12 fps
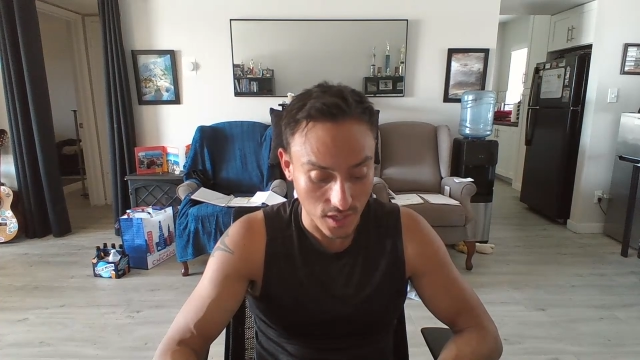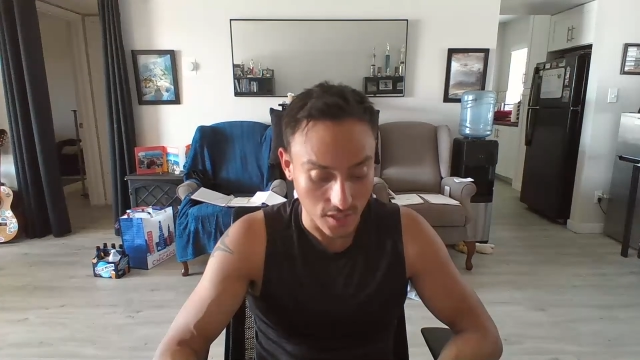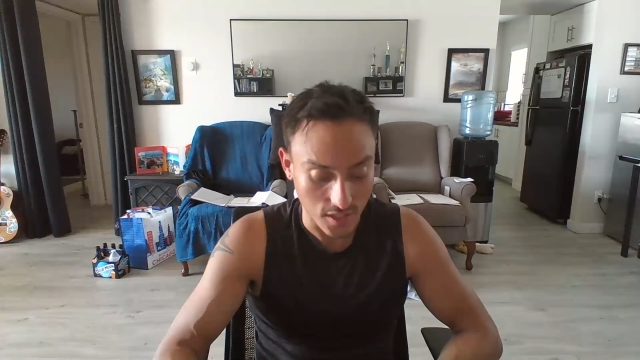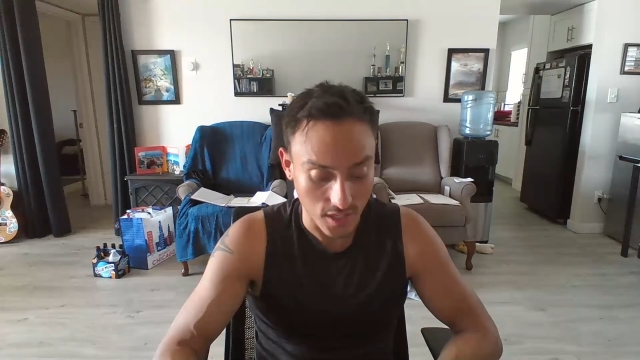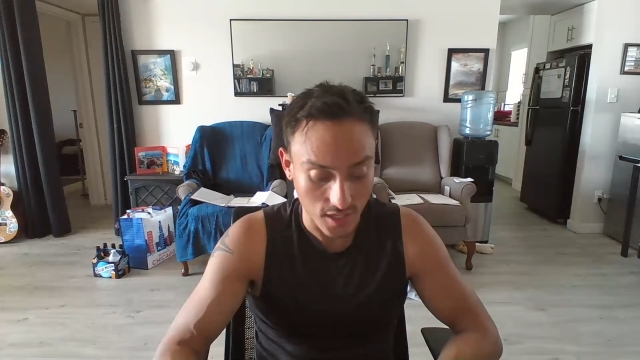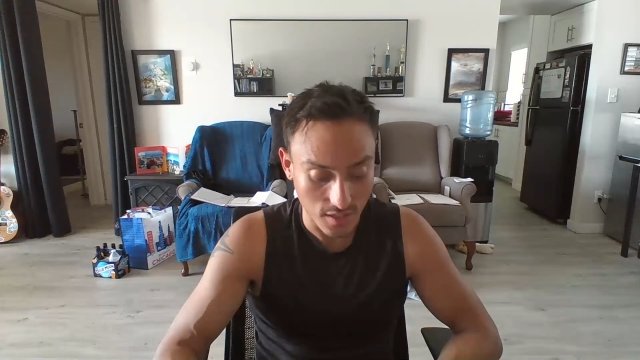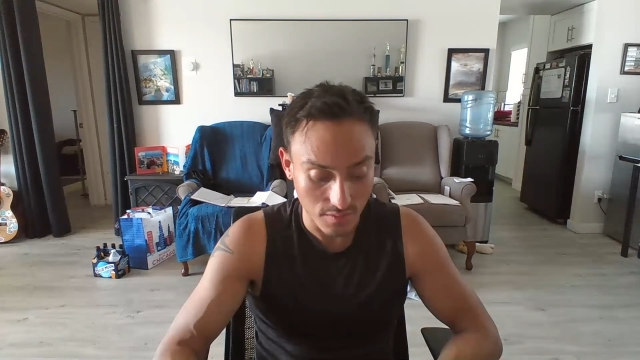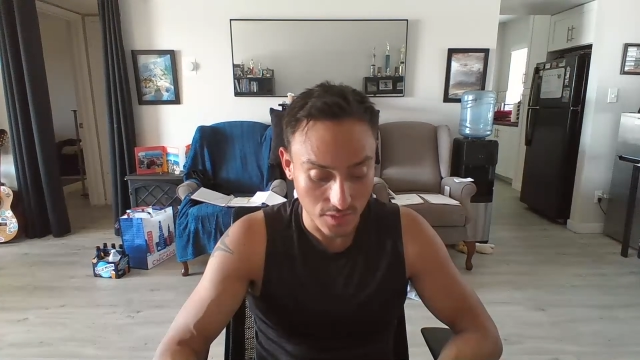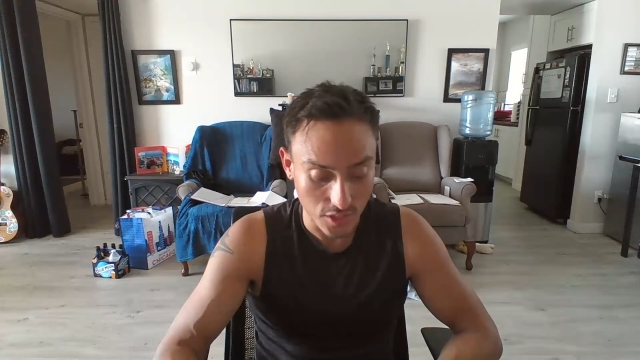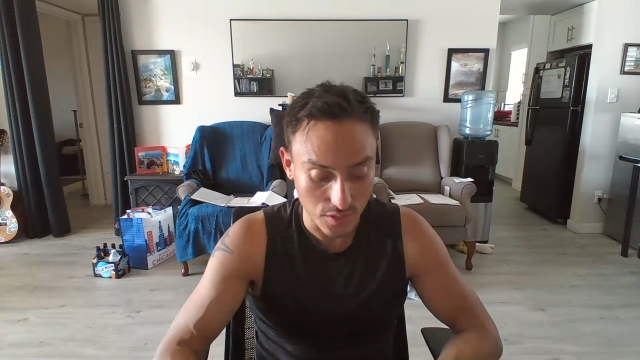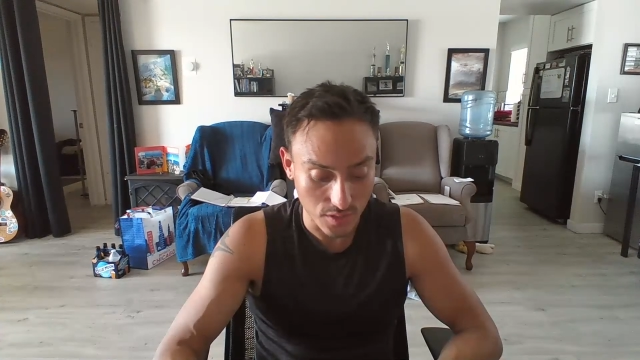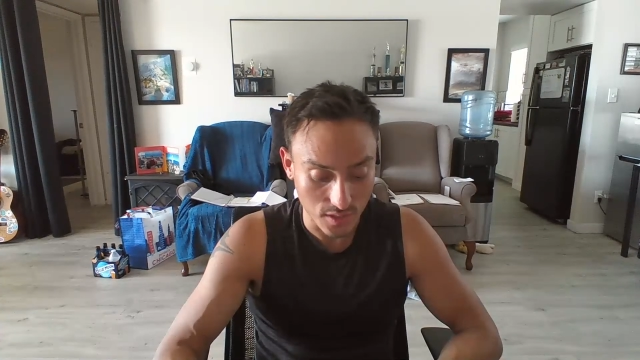In
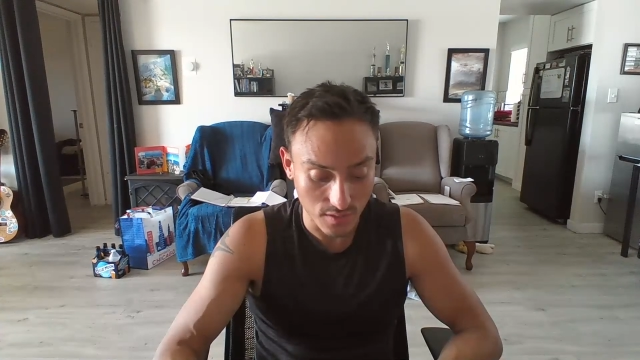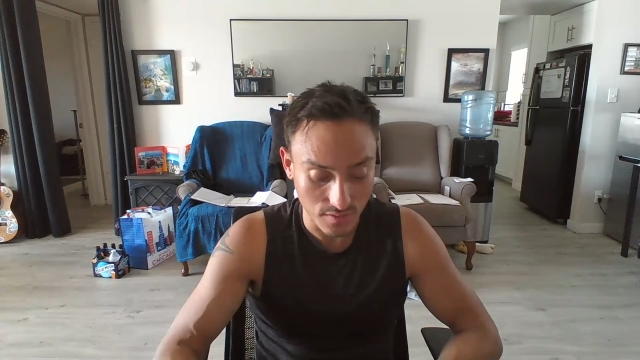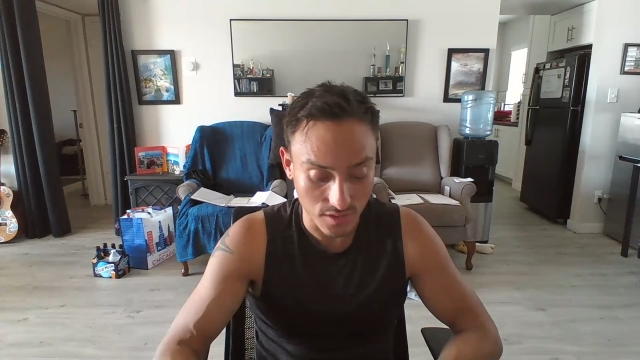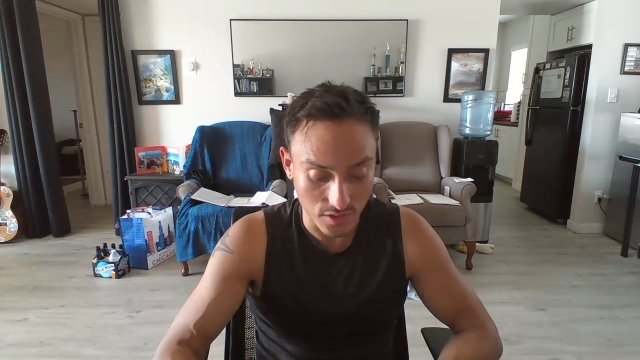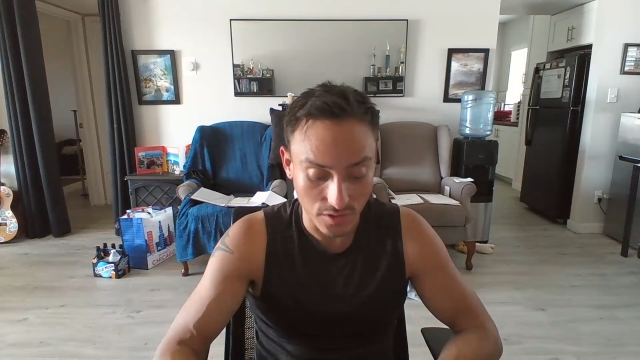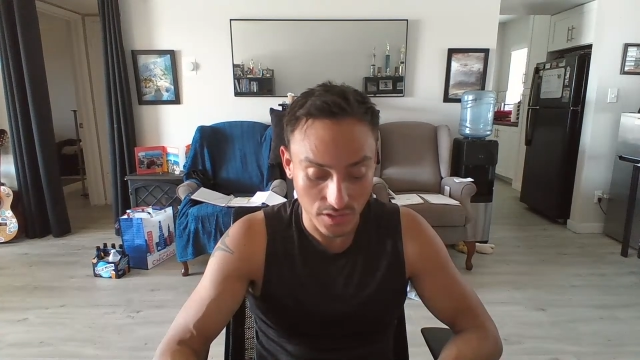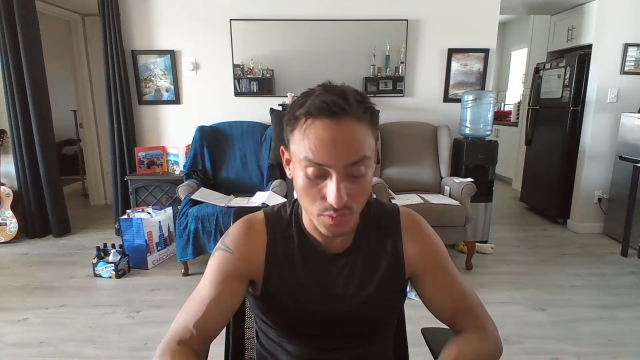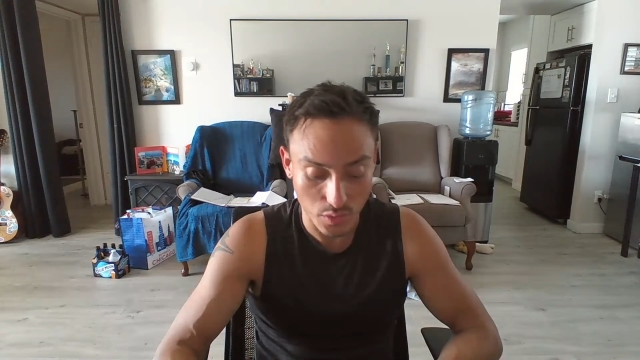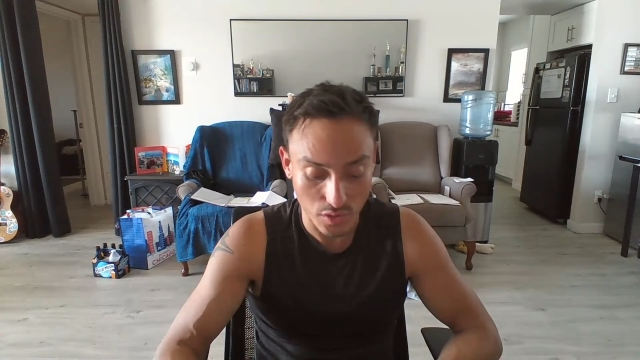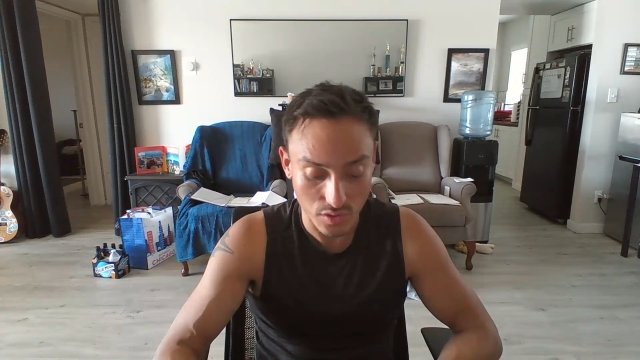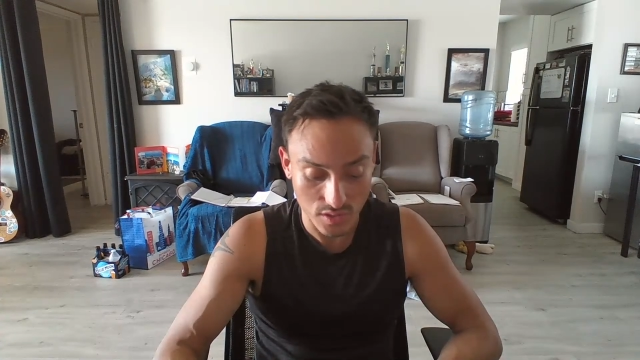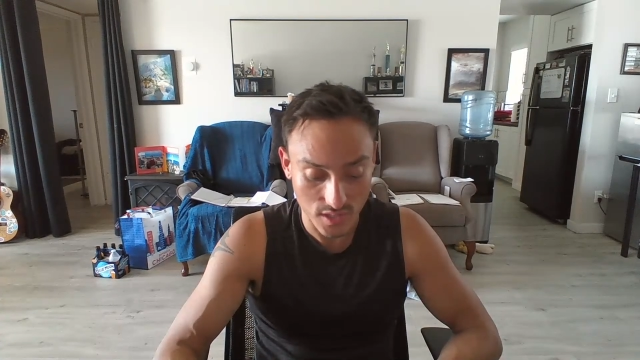time, Joseph and all his
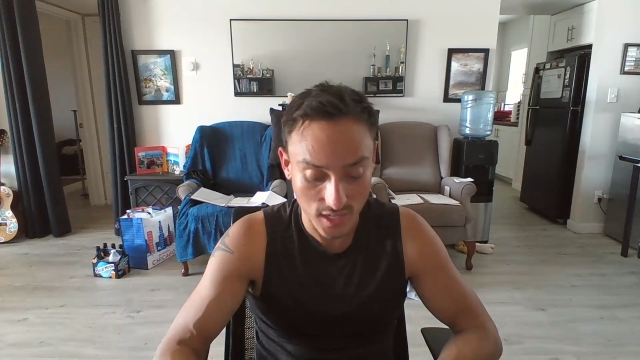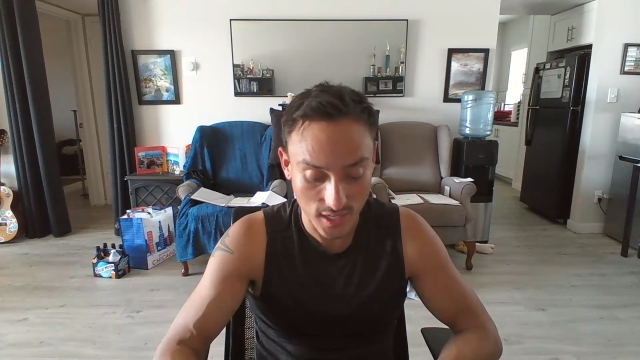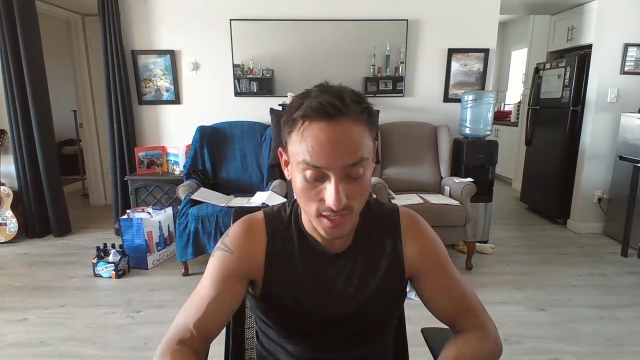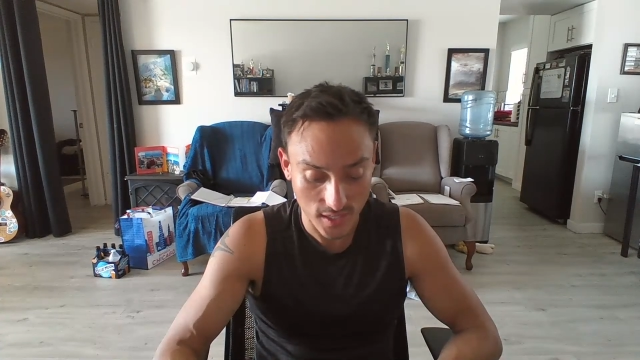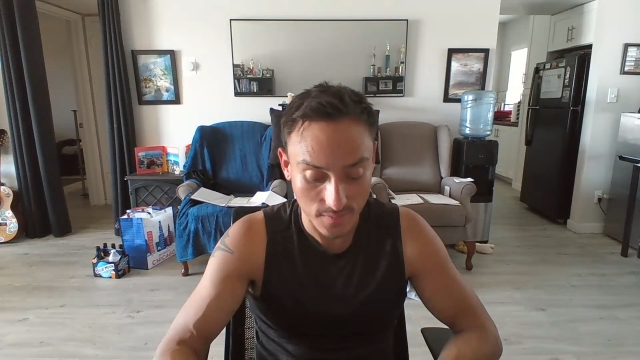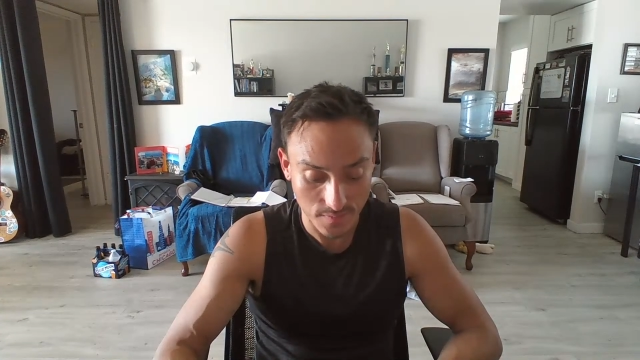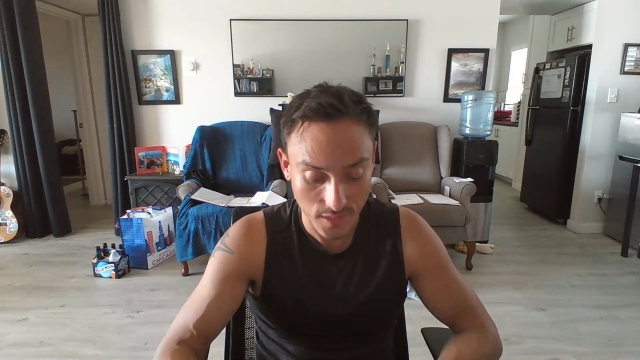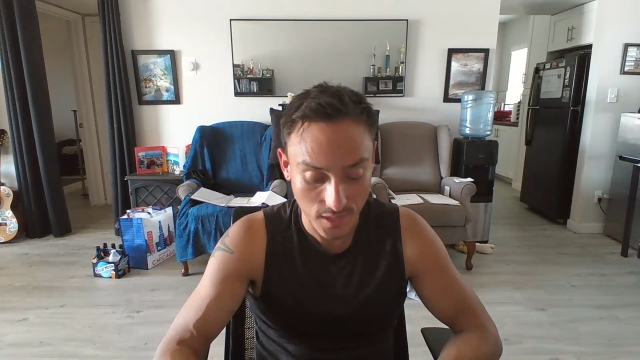brothers died,